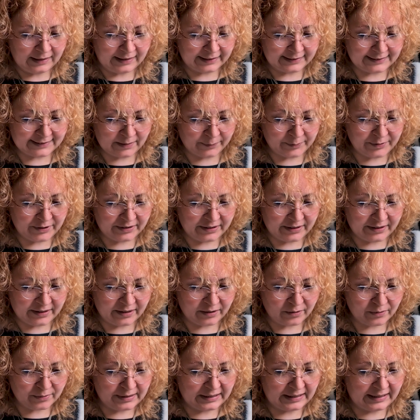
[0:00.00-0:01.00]
Like, something that
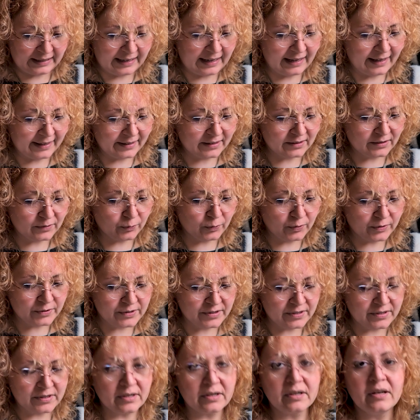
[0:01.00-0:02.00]
I really liked
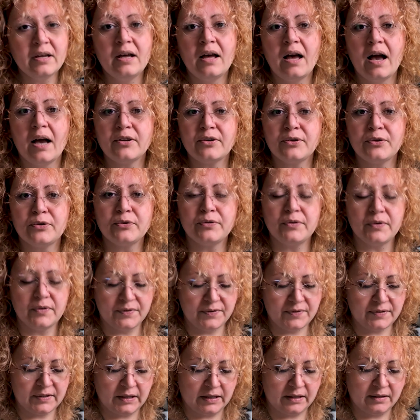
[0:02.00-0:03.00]
was, I don't know if you've
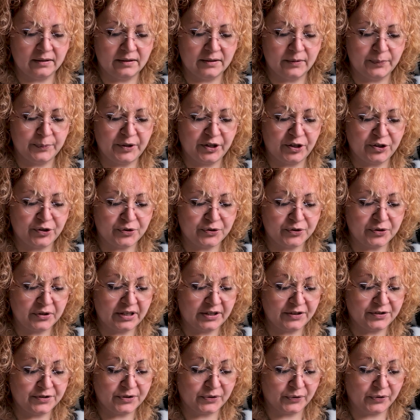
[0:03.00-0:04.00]
seen the pictures on
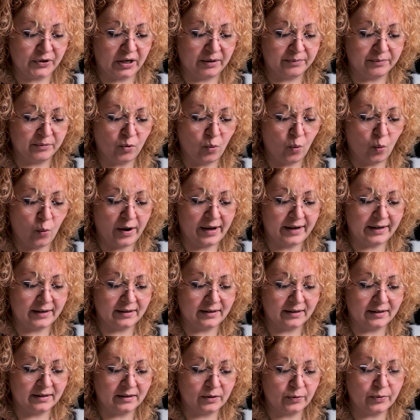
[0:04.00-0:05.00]
Instagram
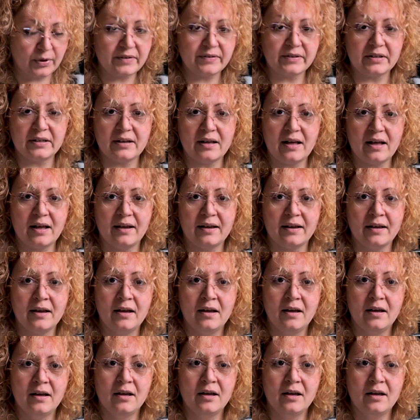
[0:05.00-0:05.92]
when Raven and I